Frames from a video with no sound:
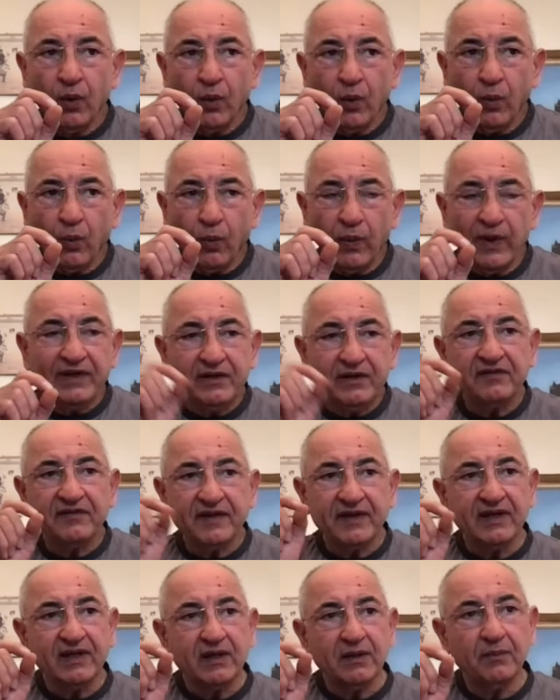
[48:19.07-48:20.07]
When you
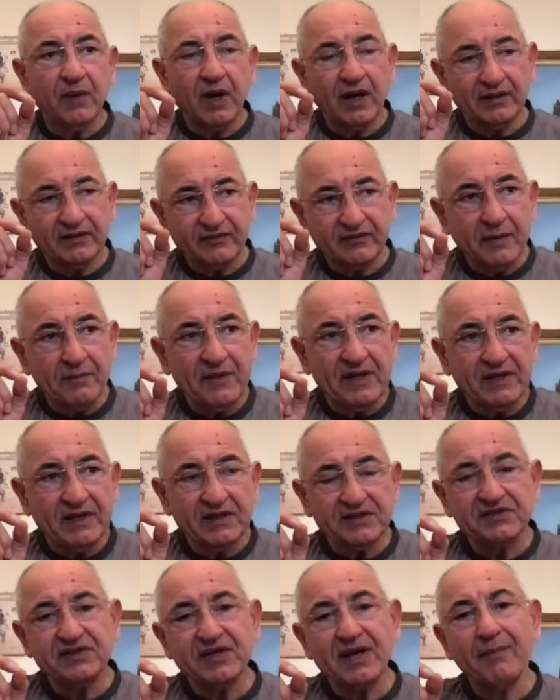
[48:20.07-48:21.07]
think about,
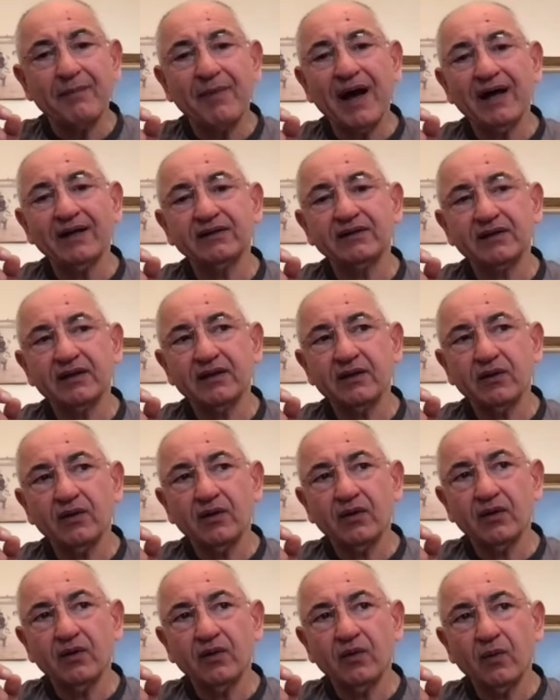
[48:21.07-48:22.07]
reminisce about
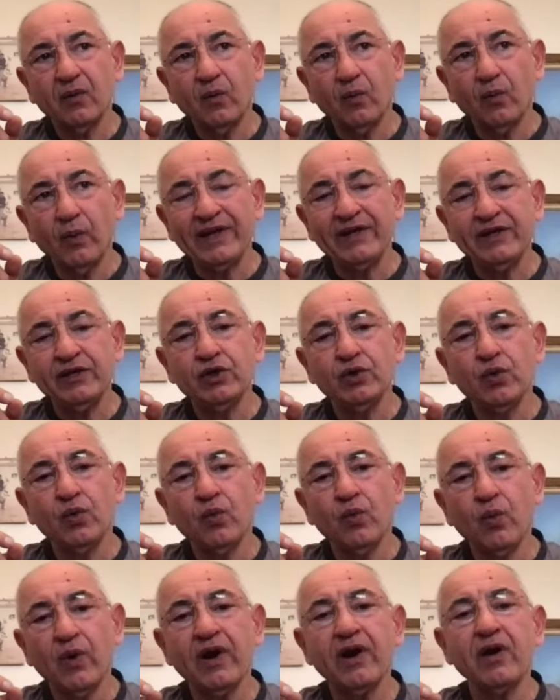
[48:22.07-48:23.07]
when you
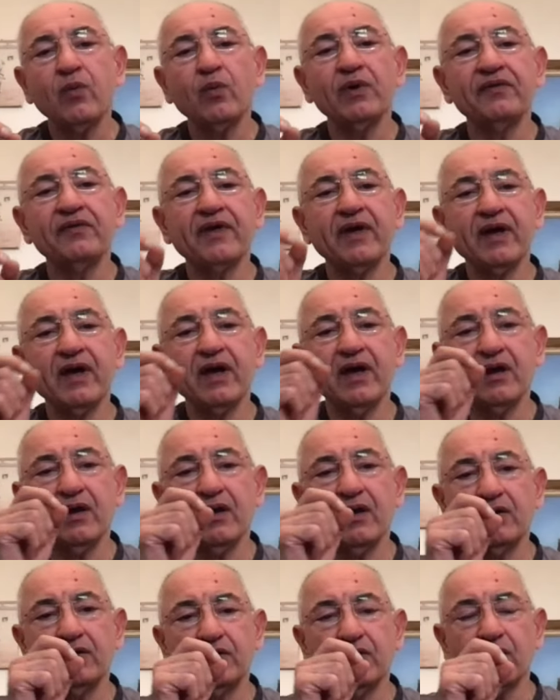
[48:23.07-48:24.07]
were with
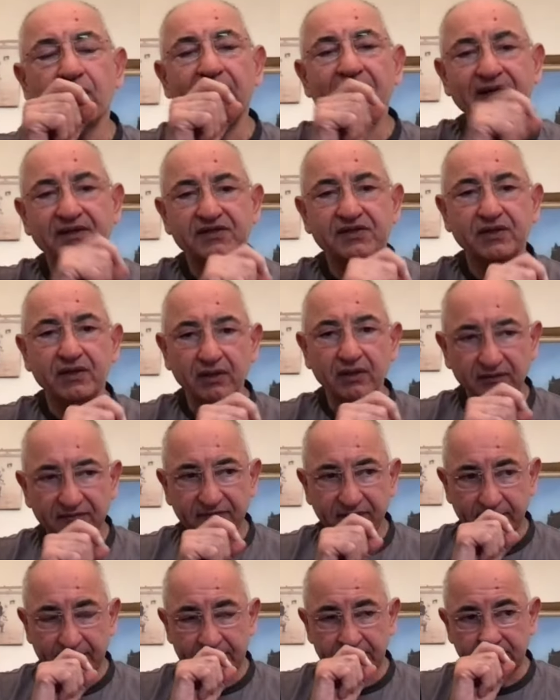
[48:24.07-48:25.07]
your
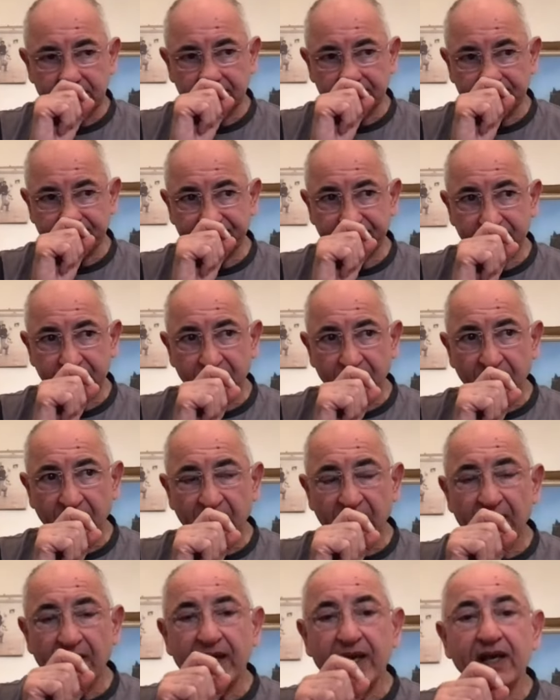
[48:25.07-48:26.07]
ex-girlfriend,
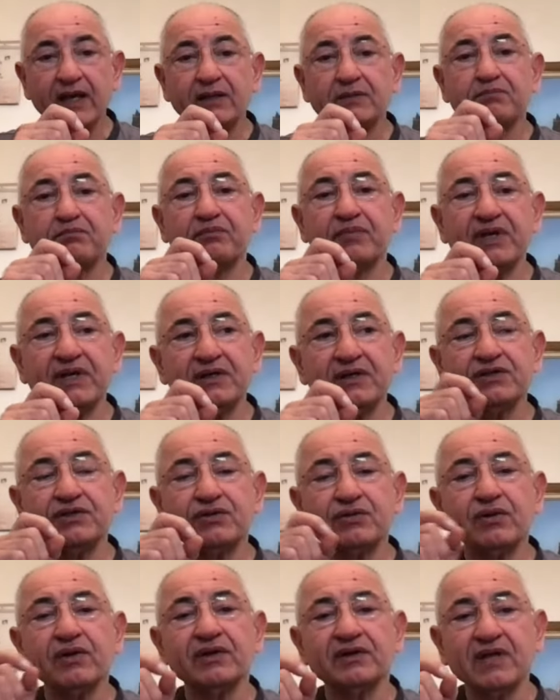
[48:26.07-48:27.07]
it brings
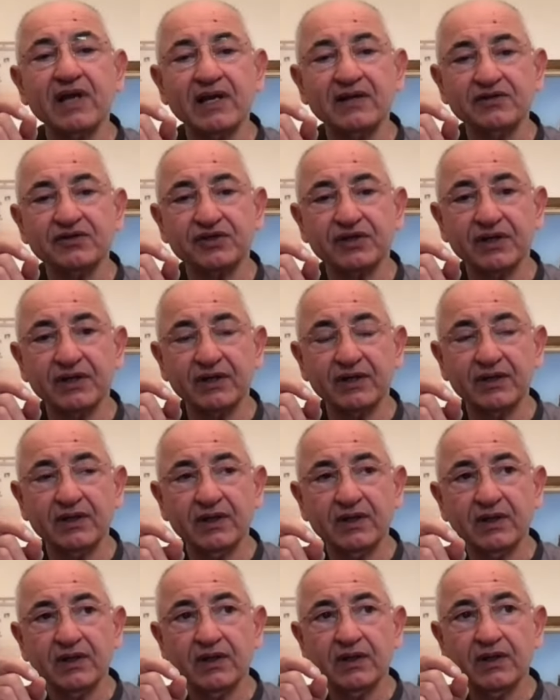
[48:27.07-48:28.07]
to your attention
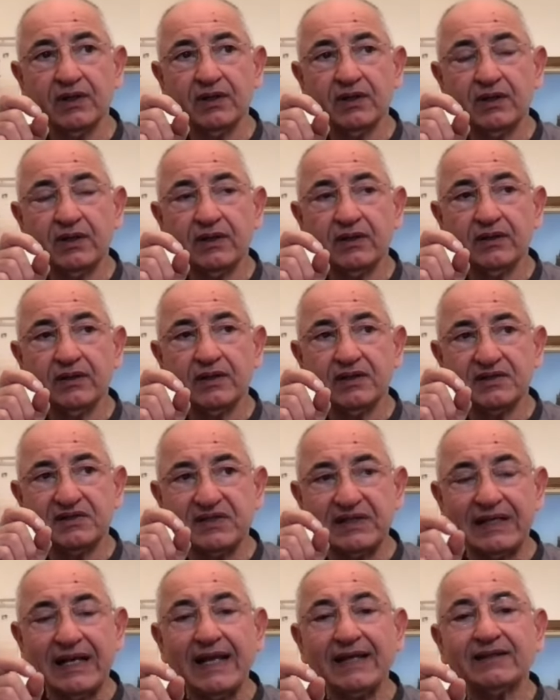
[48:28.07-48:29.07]
the
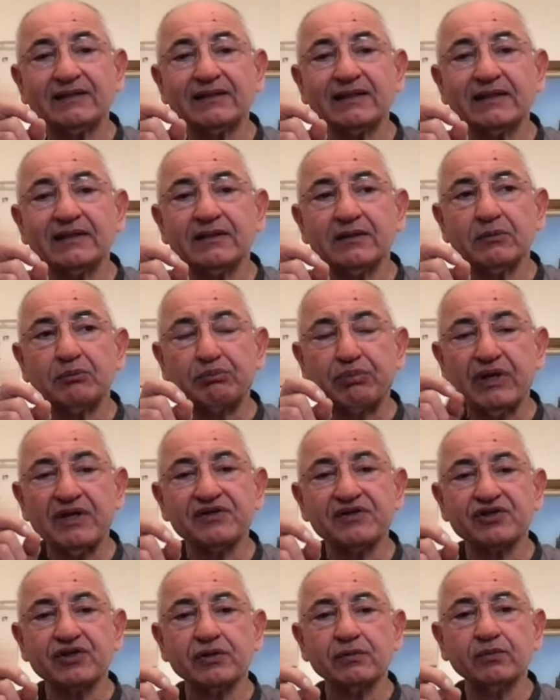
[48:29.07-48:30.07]
selected
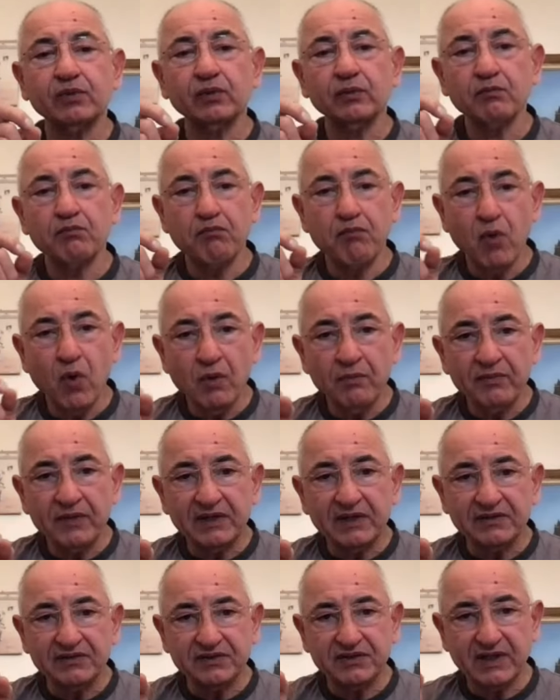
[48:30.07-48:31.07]
pleasurable
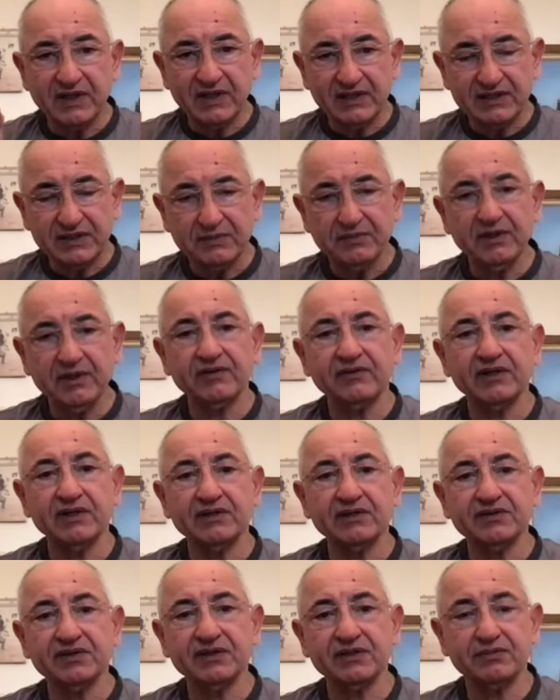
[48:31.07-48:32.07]
moments and
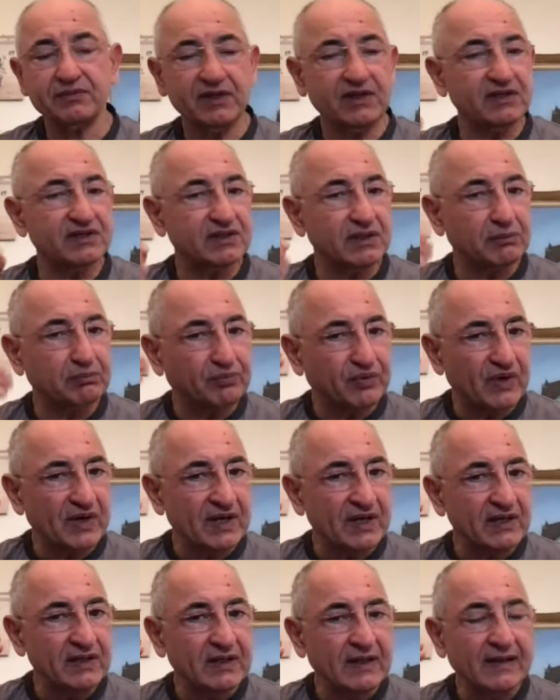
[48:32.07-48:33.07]
experiences, because the
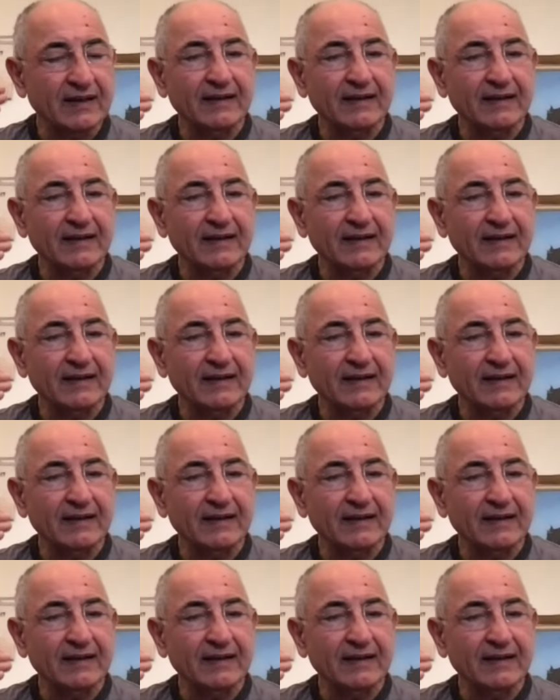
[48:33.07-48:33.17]
brain